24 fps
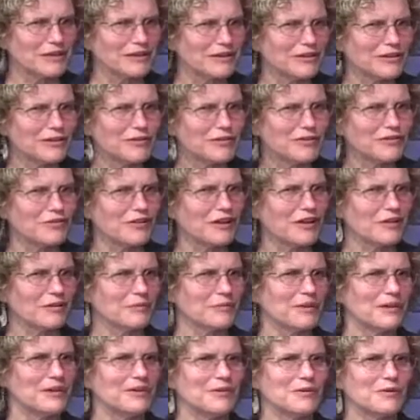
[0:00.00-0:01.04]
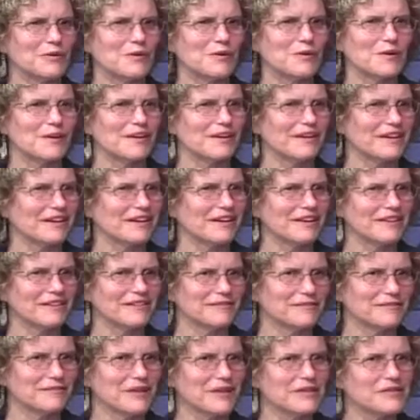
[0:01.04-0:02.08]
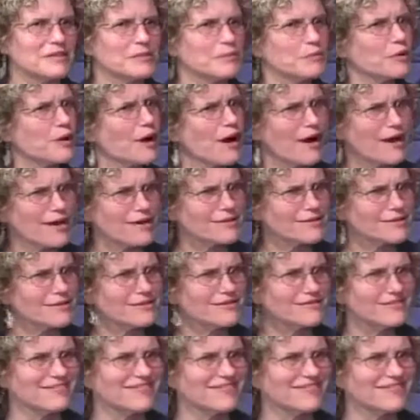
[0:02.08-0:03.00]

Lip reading: new development, or a surprise